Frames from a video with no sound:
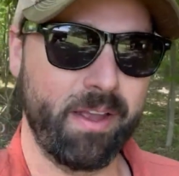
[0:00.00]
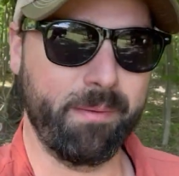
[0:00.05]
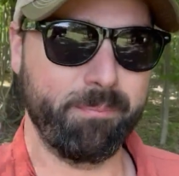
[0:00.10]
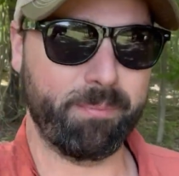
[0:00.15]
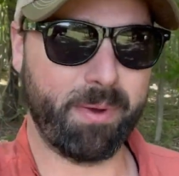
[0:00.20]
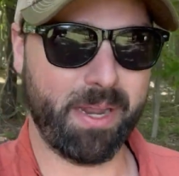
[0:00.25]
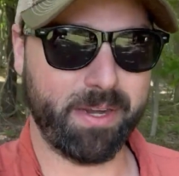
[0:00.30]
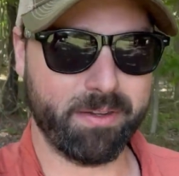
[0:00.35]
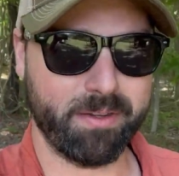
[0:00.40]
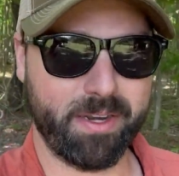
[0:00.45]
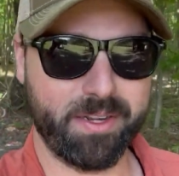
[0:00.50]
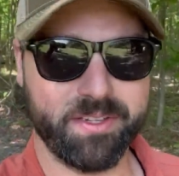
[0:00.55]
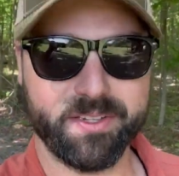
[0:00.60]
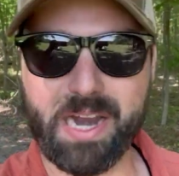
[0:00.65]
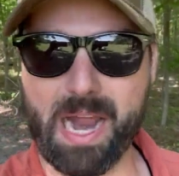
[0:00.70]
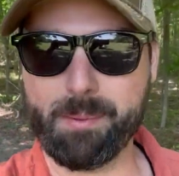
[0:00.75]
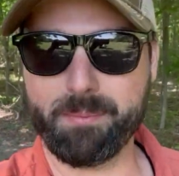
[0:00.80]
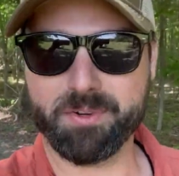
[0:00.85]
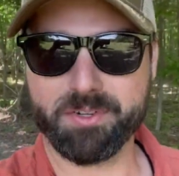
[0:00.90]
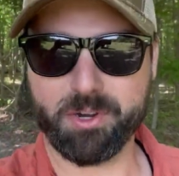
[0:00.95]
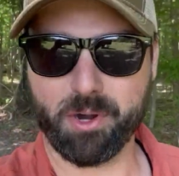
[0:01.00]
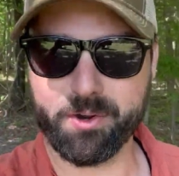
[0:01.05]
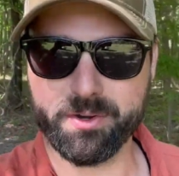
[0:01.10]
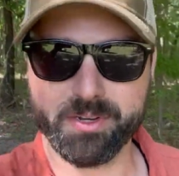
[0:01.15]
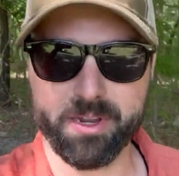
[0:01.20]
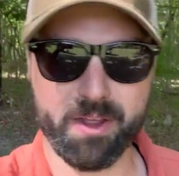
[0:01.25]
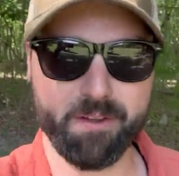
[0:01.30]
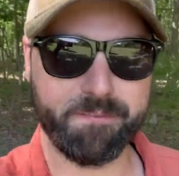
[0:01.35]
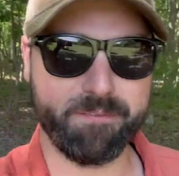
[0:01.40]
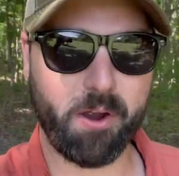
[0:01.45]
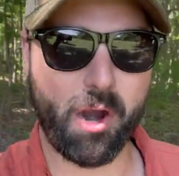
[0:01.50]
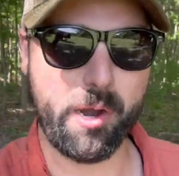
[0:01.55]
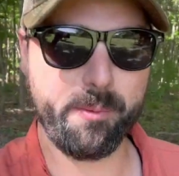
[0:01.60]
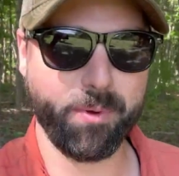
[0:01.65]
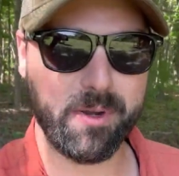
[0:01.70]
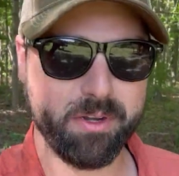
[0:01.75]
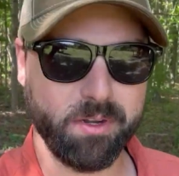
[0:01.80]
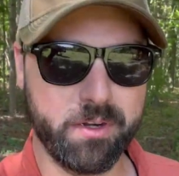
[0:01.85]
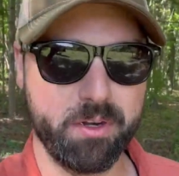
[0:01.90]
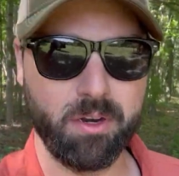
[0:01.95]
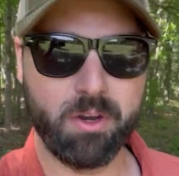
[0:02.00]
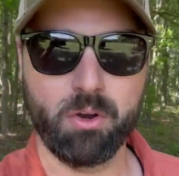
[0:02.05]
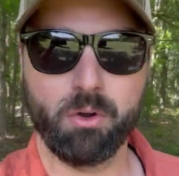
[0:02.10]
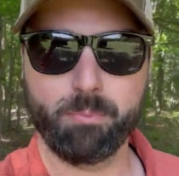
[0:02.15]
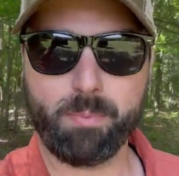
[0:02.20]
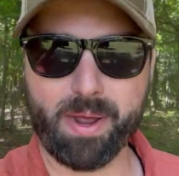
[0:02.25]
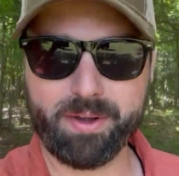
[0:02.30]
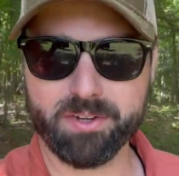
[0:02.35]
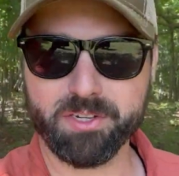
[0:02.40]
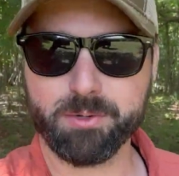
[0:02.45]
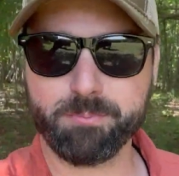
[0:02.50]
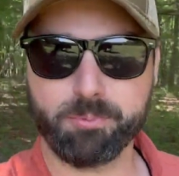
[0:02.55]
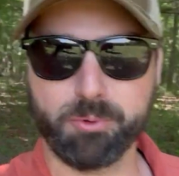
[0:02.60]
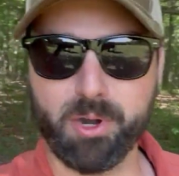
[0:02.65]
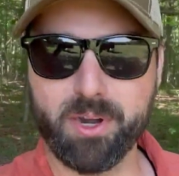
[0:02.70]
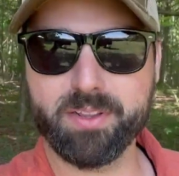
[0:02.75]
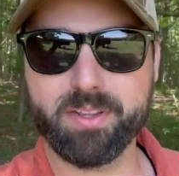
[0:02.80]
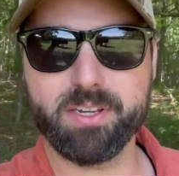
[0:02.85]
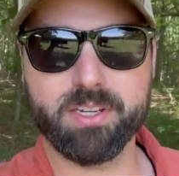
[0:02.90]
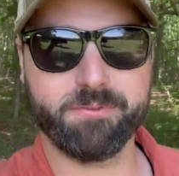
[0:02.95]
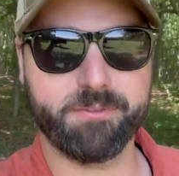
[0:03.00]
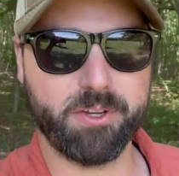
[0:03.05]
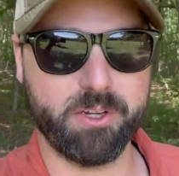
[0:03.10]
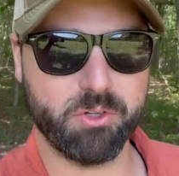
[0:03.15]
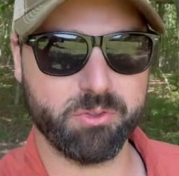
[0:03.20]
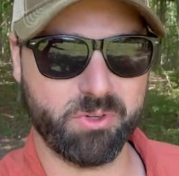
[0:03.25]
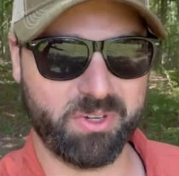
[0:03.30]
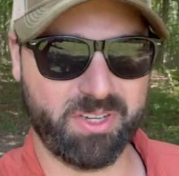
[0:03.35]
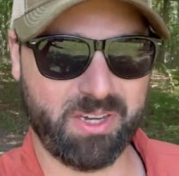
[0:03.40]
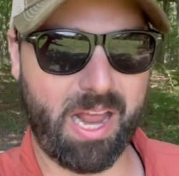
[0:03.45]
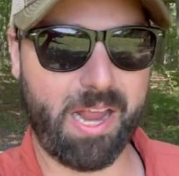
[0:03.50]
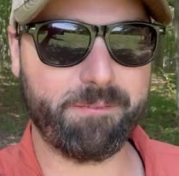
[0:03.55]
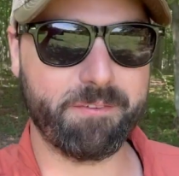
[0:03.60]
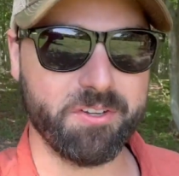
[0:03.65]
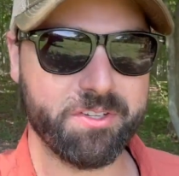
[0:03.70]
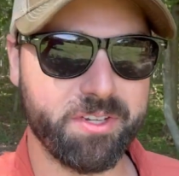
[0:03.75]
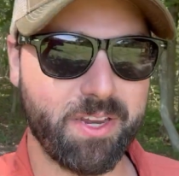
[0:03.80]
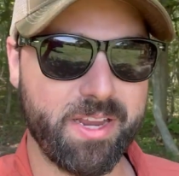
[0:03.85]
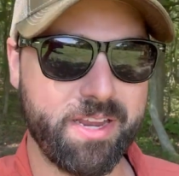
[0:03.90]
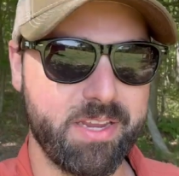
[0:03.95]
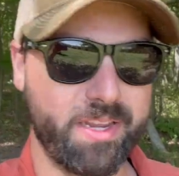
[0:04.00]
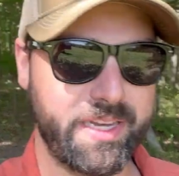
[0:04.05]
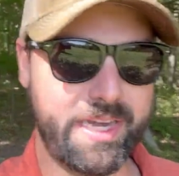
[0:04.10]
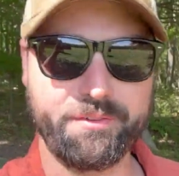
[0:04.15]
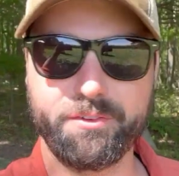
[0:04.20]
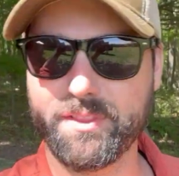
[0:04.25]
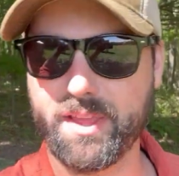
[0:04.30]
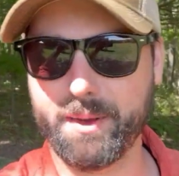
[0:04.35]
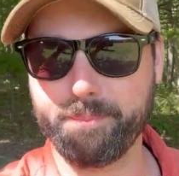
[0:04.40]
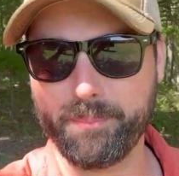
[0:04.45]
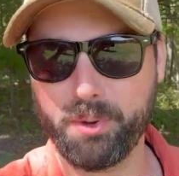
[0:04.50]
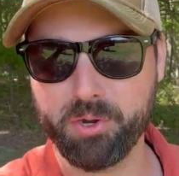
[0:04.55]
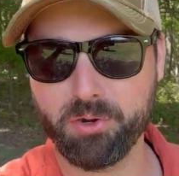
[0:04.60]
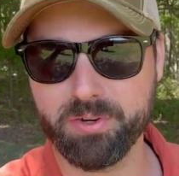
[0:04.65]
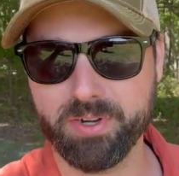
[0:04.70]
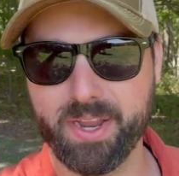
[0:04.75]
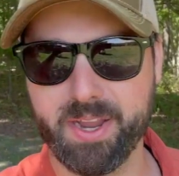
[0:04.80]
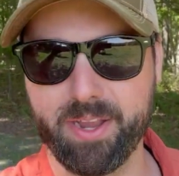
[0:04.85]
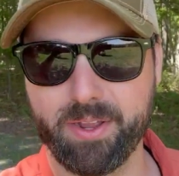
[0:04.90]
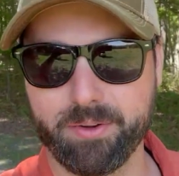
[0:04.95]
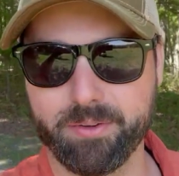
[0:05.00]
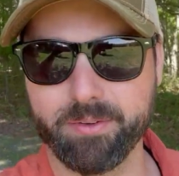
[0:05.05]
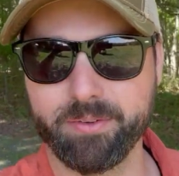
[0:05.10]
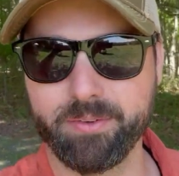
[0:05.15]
But it's time to start dove farming. About to spray these fields with glyphosate, get everything burned down.